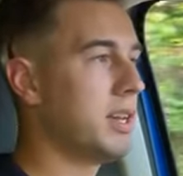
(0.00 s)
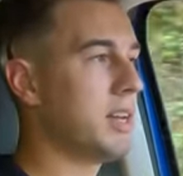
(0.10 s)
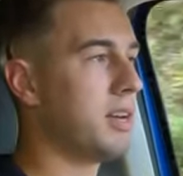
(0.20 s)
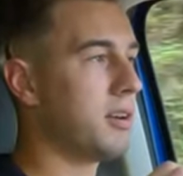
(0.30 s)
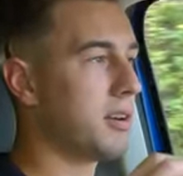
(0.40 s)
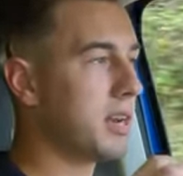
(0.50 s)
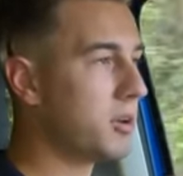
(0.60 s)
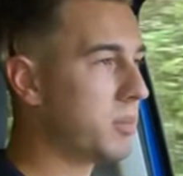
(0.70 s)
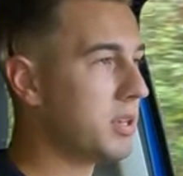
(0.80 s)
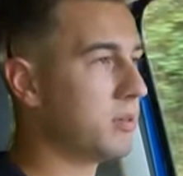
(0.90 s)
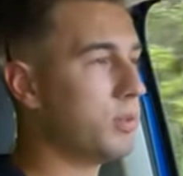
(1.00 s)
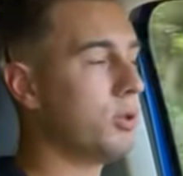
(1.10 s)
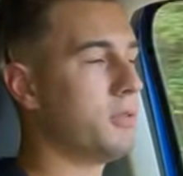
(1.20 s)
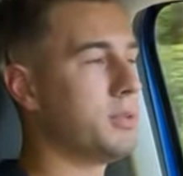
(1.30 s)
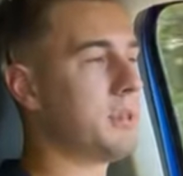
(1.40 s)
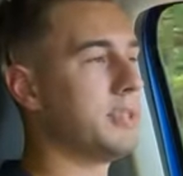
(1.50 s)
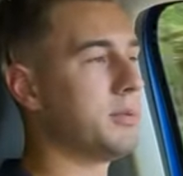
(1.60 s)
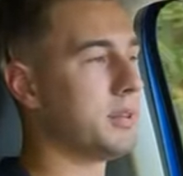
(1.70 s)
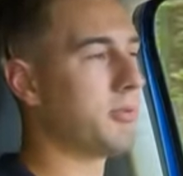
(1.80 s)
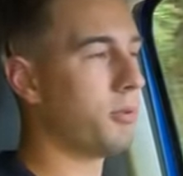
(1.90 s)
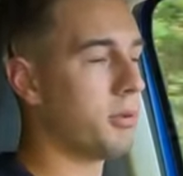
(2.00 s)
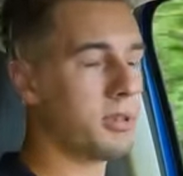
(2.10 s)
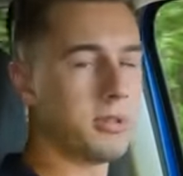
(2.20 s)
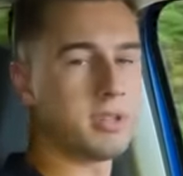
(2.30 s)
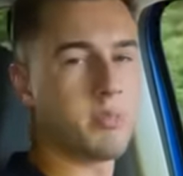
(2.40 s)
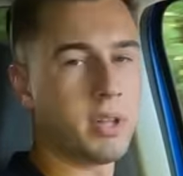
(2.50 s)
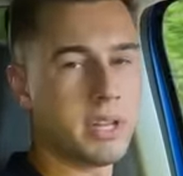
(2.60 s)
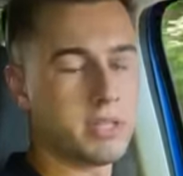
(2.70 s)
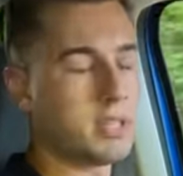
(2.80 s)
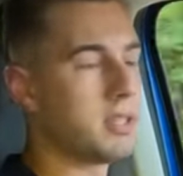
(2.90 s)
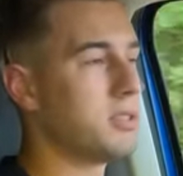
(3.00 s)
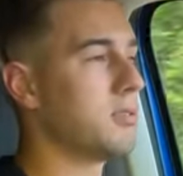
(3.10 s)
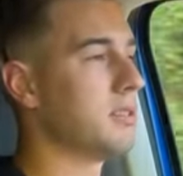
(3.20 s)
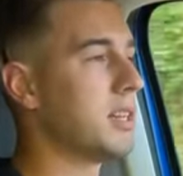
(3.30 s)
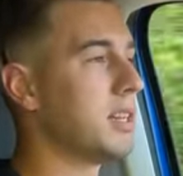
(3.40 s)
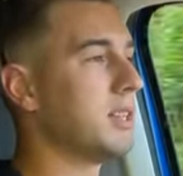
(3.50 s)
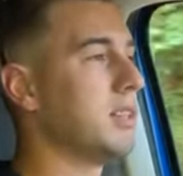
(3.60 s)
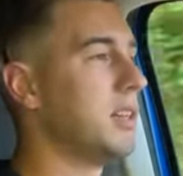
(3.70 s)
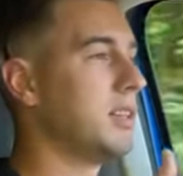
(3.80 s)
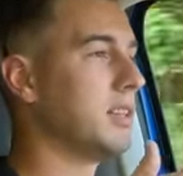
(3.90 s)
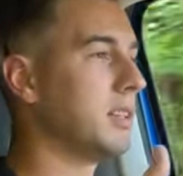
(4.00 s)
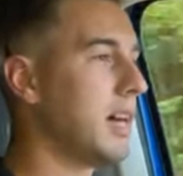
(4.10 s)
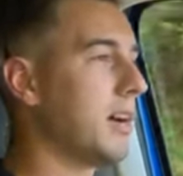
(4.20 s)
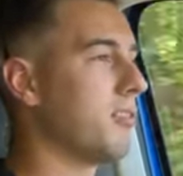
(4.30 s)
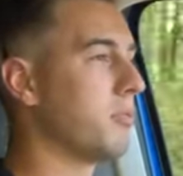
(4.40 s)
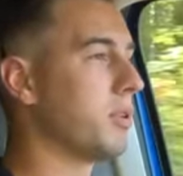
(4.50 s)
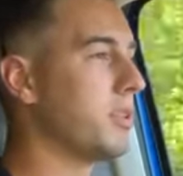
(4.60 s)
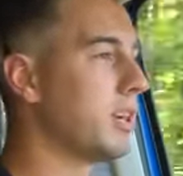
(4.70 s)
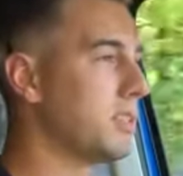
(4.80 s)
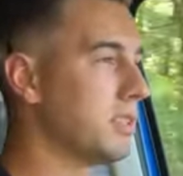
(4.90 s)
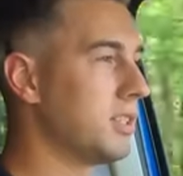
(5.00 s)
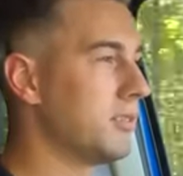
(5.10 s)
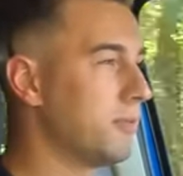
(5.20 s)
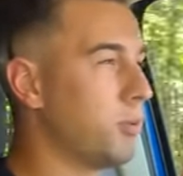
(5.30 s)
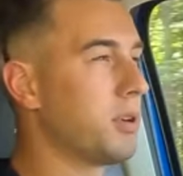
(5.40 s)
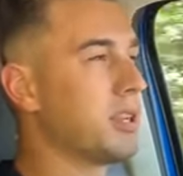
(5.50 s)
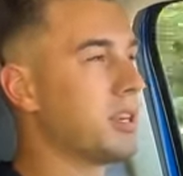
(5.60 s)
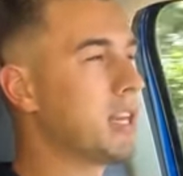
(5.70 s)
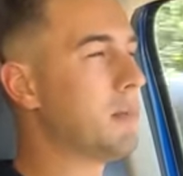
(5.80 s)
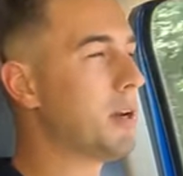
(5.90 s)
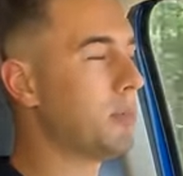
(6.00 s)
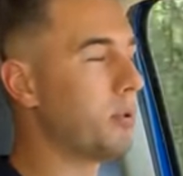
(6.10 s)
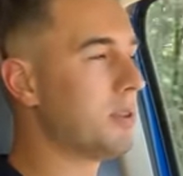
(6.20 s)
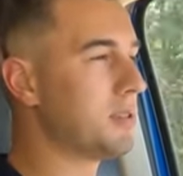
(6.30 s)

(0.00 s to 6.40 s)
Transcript: and are now being moved to a 24 due to supply chain issues and the lack of production that Ford can keep up with.